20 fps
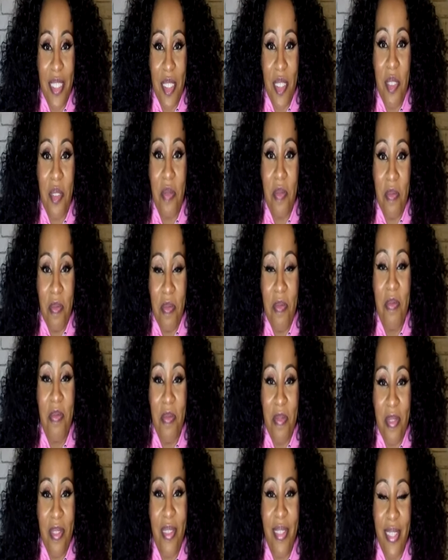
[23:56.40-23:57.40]
It was like,
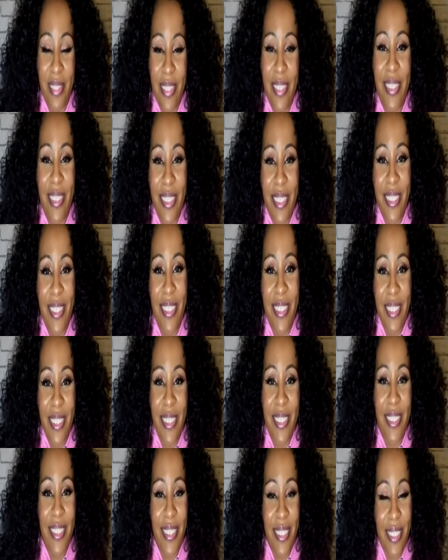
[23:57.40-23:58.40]
you know, I think
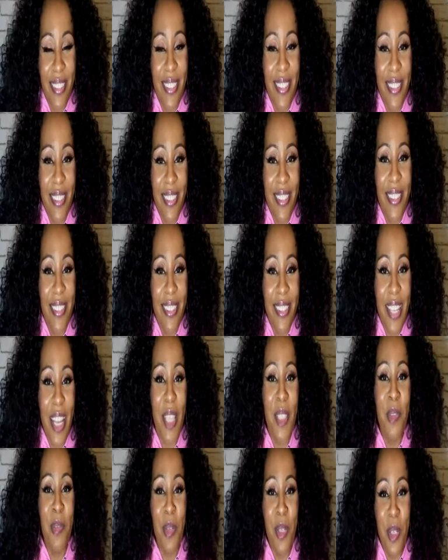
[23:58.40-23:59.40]
there's something to cool. it. And
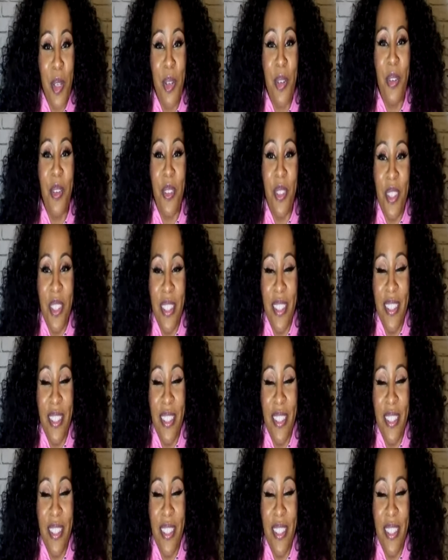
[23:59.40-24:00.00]
like you at it, I was